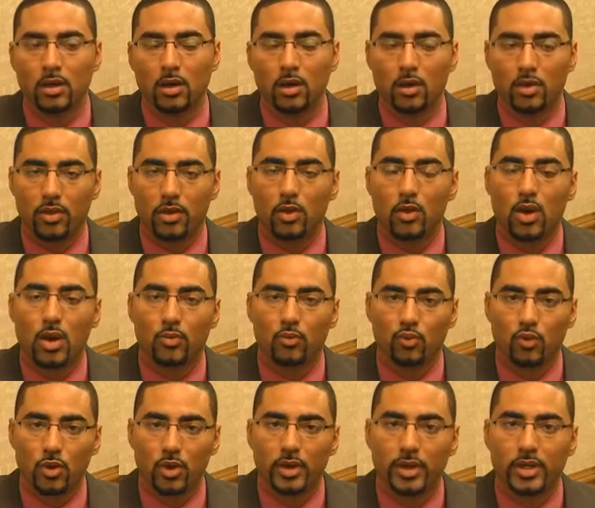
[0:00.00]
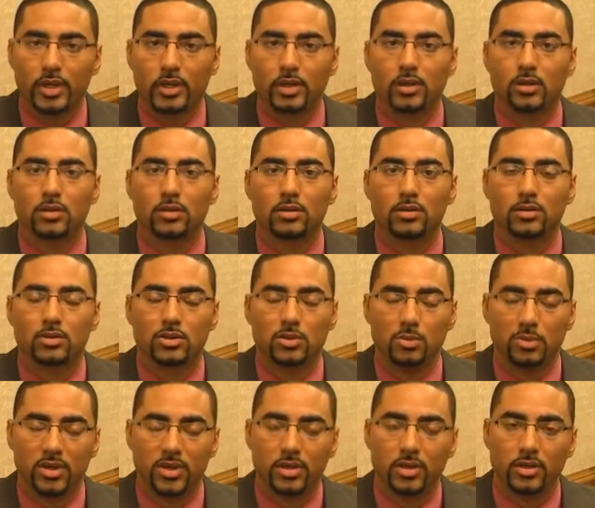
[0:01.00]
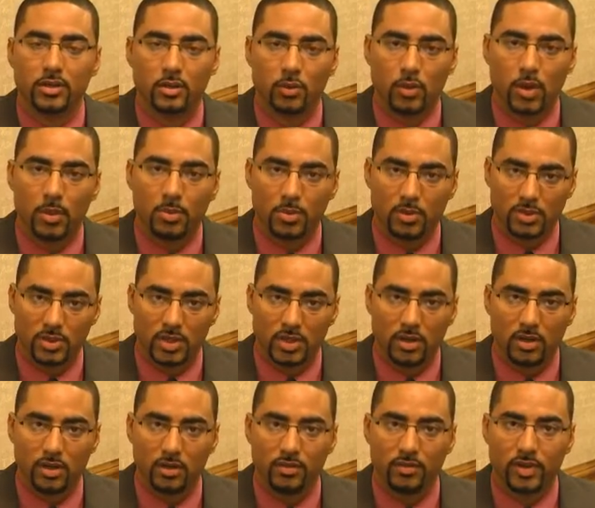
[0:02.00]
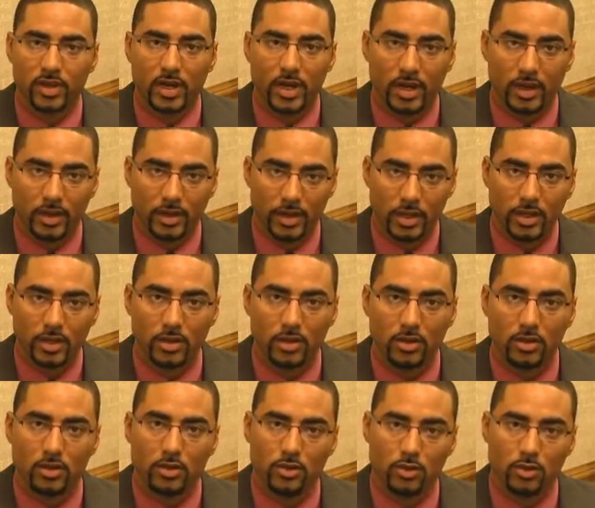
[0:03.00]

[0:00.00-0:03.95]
although I'm running to be the representative and I need